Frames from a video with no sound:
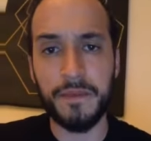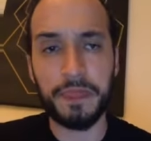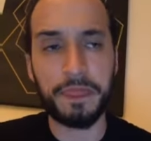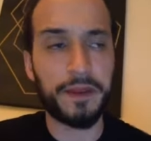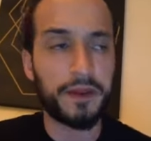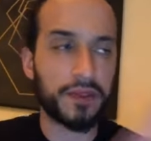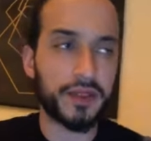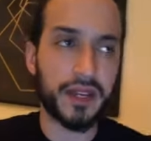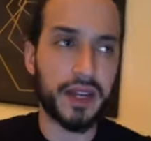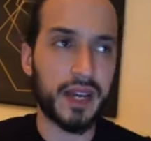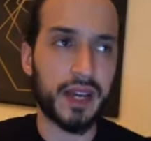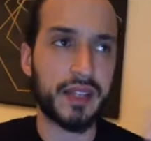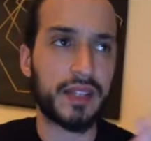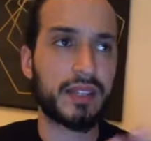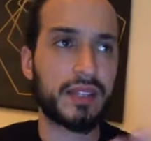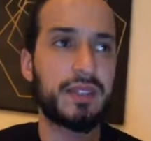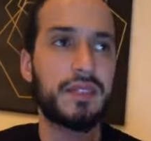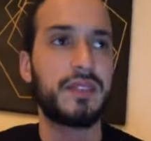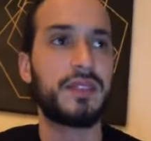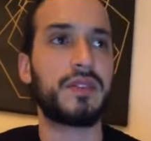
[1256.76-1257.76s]
You're the guy
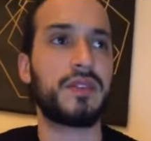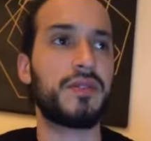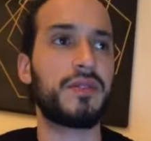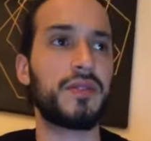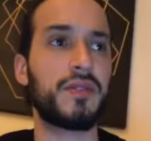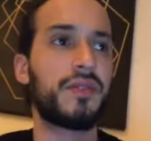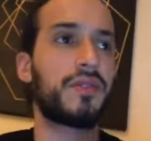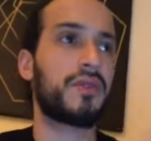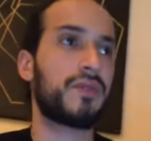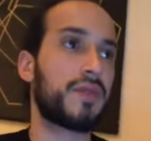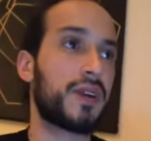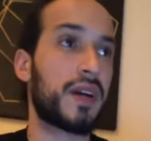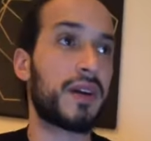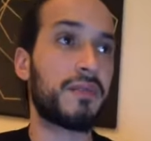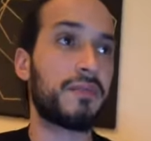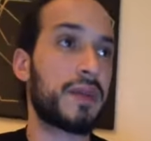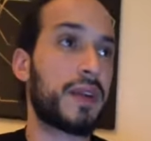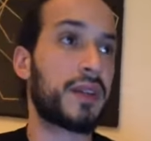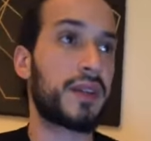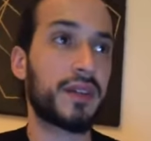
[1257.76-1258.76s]
that's, going
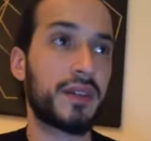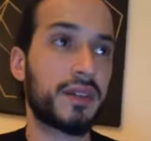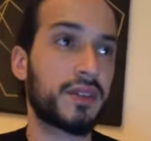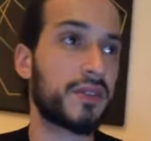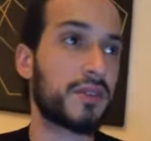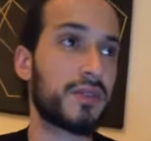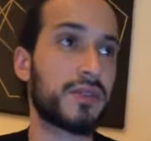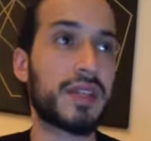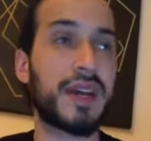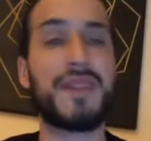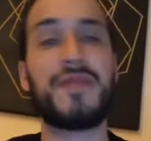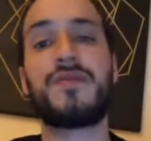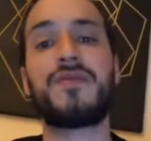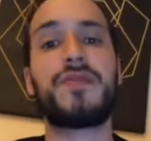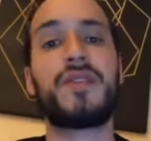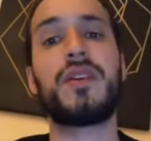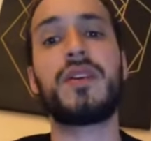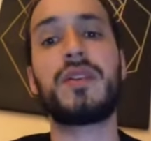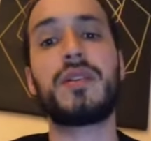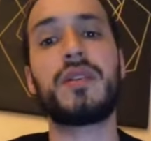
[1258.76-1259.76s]
around making girls have
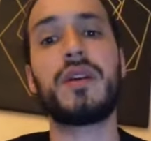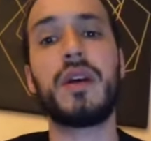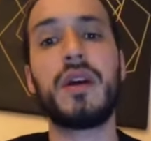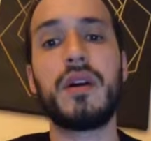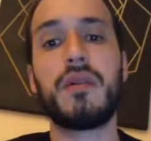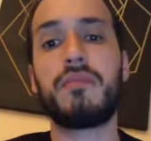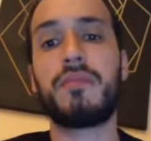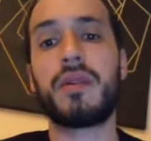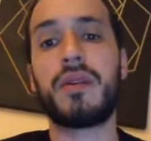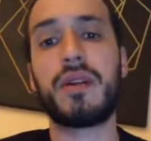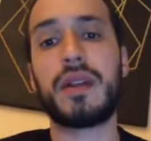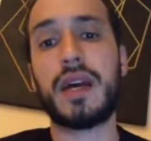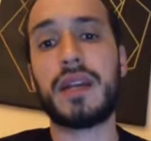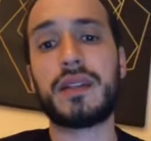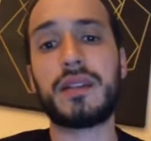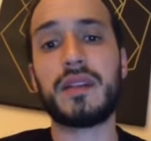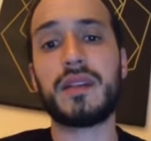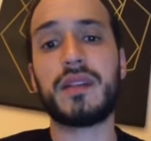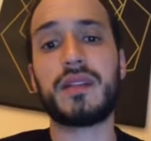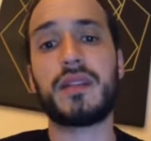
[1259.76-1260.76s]
fun, but
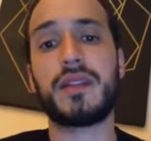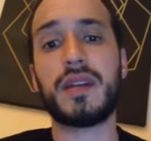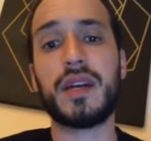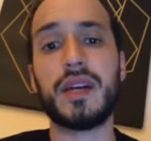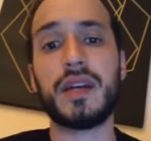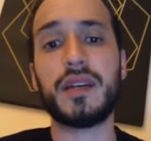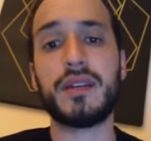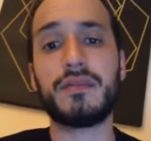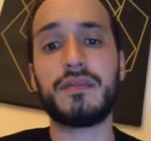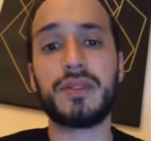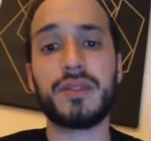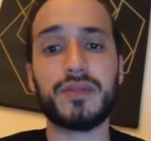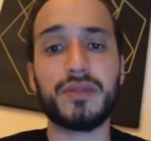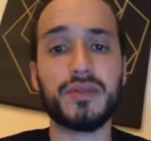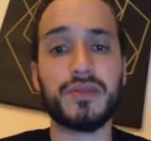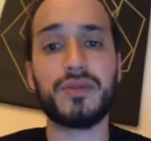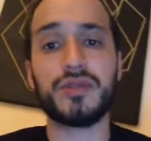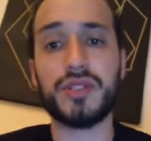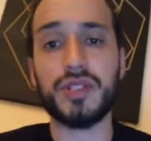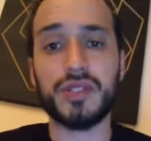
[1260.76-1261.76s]
at the end of the night, the
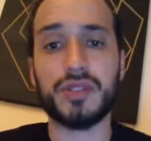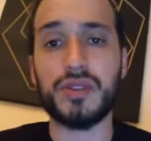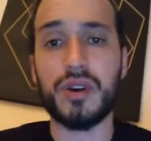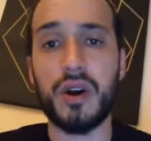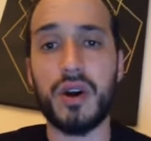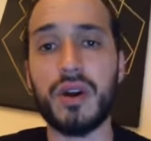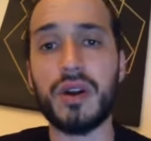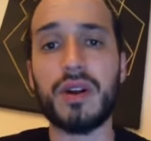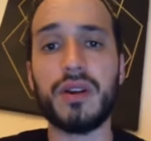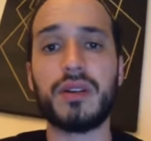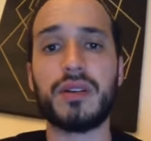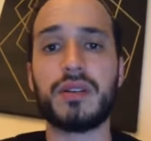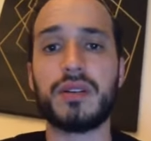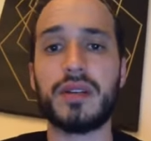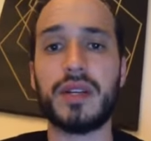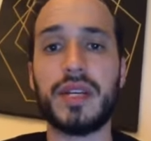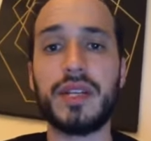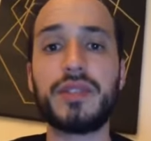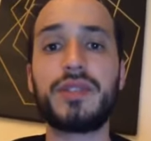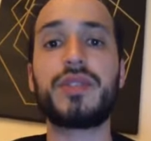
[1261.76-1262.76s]
girls just aren't
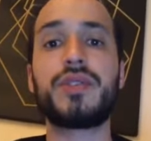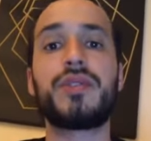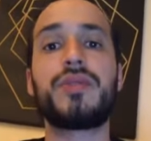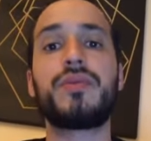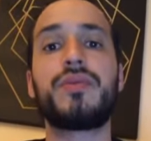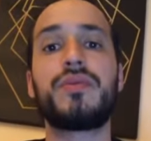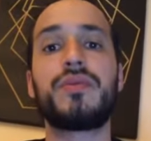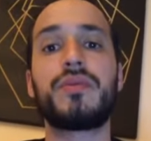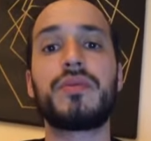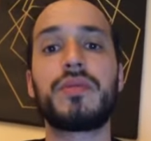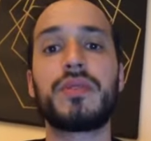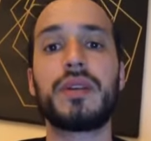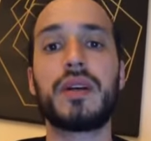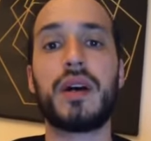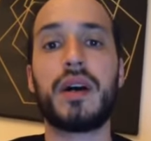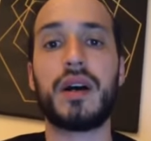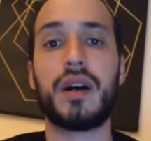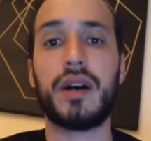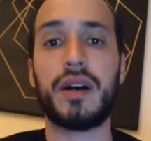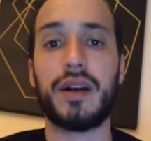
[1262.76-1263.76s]
into you
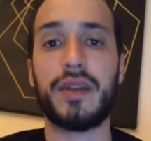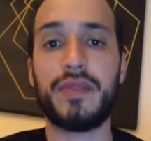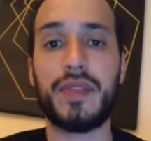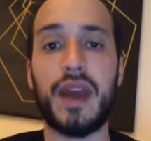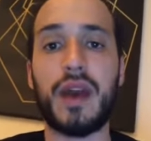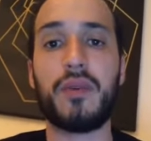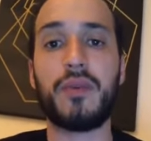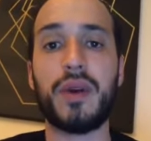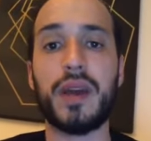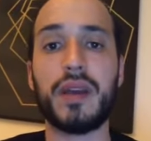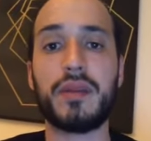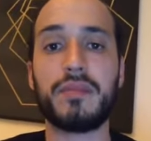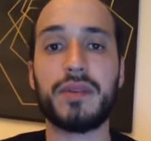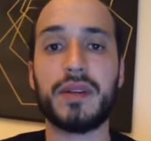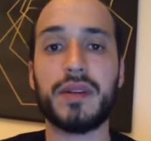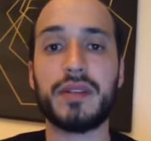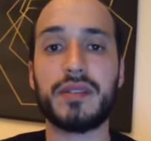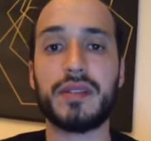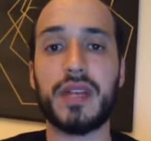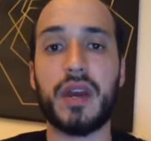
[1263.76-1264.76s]
in that way,
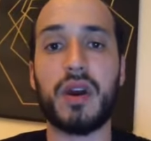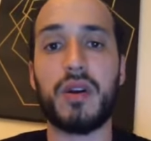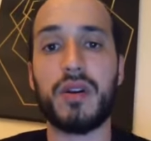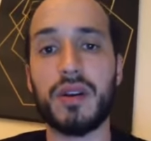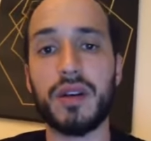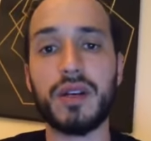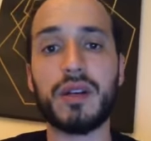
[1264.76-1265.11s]
because they aren't